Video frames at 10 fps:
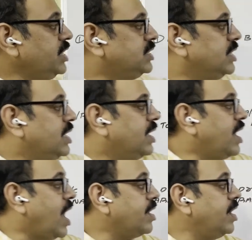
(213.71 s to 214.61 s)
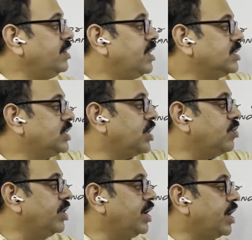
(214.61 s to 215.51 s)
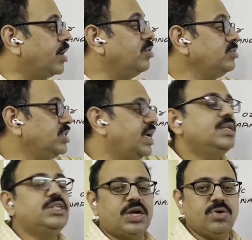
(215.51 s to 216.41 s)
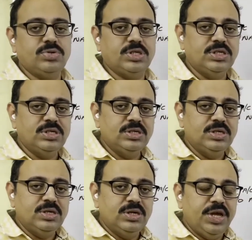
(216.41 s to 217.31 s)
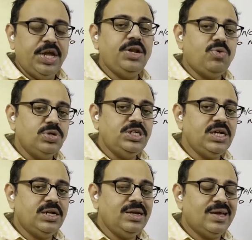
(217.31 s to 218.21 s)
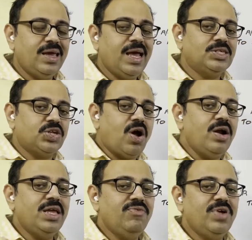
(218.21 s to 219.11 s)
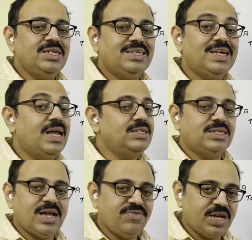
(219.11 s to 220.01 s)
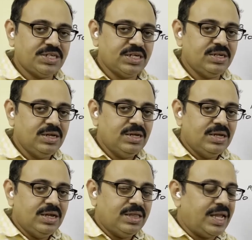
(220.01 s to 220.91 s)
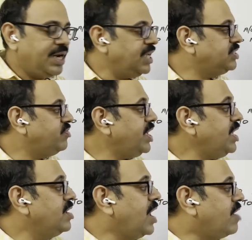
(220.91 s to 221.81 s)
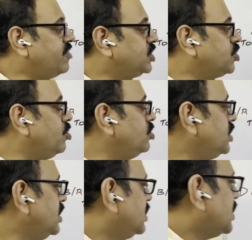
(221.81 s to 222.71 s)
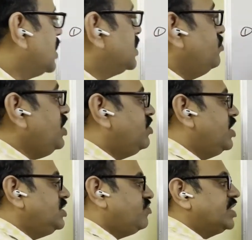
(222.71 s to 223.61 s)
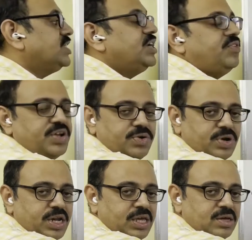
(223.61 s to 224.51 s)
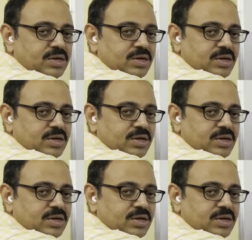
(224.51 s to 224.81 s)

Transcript: is Narayan Das account data to sales account. In question, he has not given sales transaction. That is why our solution starts with this first entry only.